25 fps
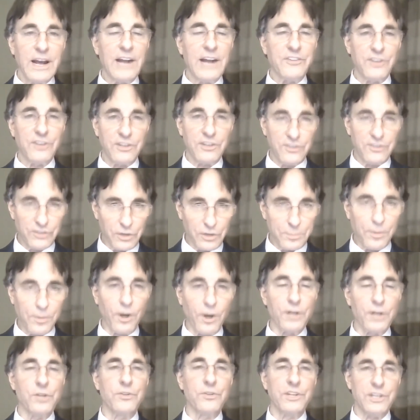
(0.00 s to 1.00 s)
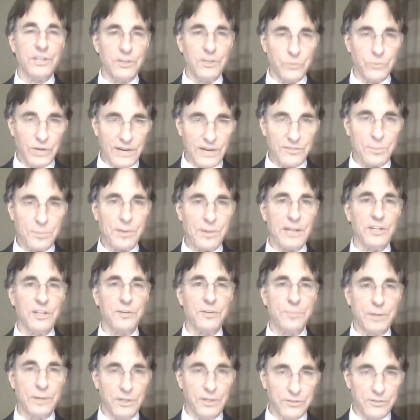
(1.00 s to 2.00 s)
I said, is there a part of you that didn't want to have to pay
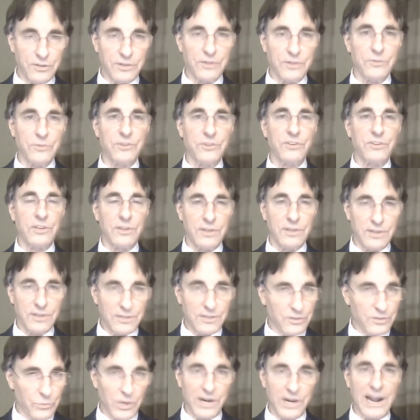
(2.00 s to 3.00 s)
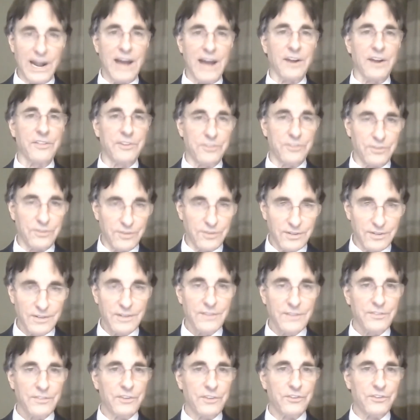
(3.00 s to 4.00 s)
these bills, and there was, you wanted out of this,
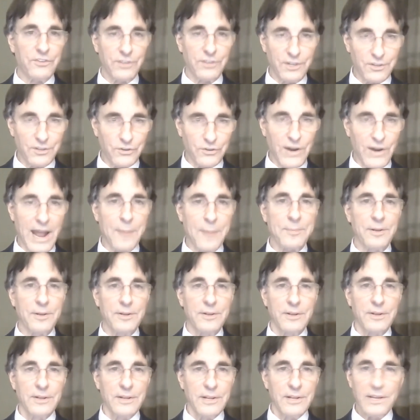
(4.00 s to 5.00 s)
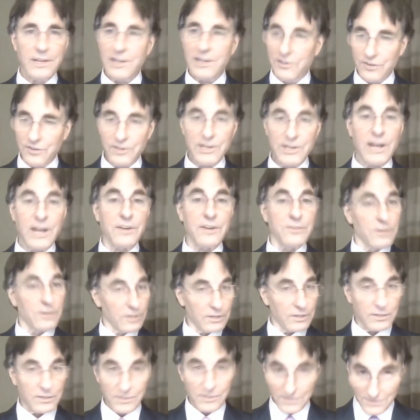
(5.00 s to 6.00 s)
this uh, trap? He said, yeah.
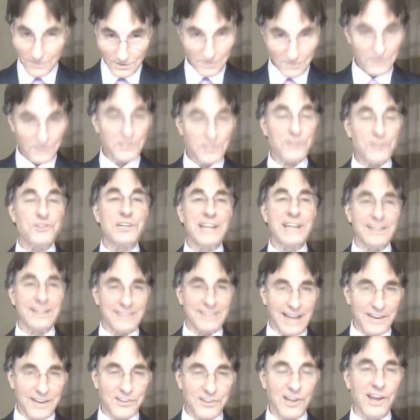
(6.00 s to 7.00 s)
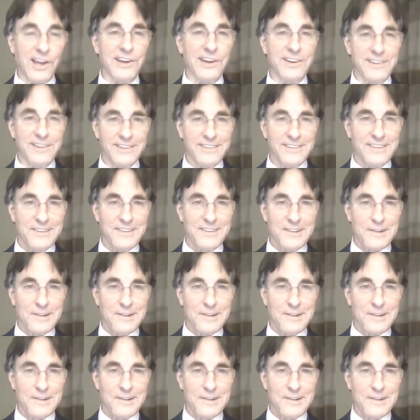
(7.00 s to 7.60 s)
Did you get that done?